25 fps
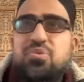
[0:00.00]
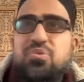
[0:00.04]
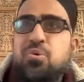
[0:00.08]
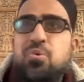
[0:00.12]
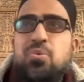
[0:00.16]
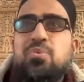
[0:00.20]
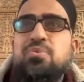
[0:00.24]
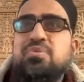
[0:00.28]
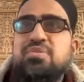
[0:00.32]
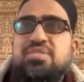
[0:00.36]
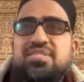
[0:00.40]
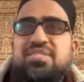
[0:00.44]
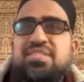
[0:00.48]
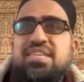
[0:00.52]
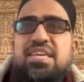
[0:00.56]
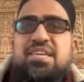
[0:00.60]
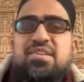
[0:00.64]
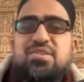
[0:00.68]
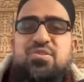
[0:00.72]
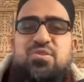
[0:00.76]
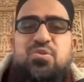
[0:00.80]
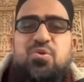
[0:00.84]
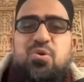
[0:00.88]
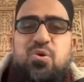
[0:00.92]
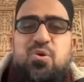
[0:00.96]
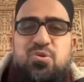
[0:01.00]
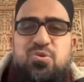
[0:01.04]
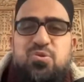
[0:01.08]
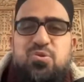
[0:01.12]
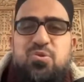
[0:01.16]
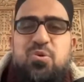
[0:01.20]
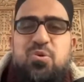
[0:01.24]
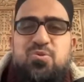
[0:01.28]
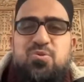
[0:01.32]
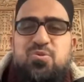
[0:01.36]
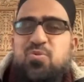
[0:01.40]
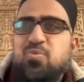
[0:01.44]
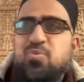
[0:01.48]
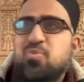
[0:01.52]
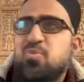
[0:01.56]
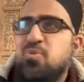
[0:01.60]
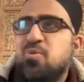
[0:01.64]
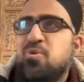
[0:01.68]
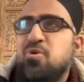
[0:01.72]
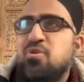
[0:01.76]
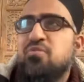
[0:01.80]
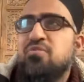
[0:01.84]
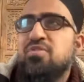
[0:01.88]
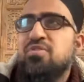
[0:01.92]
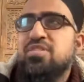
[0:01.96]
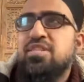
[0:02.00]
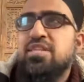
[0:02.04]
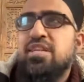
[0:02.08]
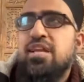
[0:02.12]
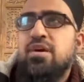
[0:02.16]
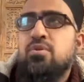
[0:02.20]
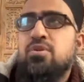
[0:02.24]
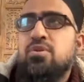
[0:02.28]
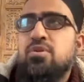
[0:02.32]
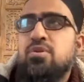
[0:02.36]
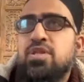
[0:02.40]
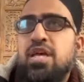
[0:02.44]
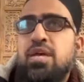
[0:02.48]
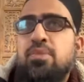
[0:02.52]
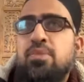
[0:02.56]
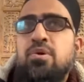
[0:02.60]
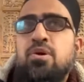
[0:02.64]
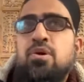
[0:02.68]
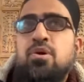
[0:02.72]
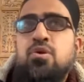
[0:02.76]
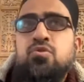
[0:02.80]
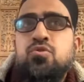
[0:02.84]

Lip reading: No one's saying to go to war, obviously, in our time.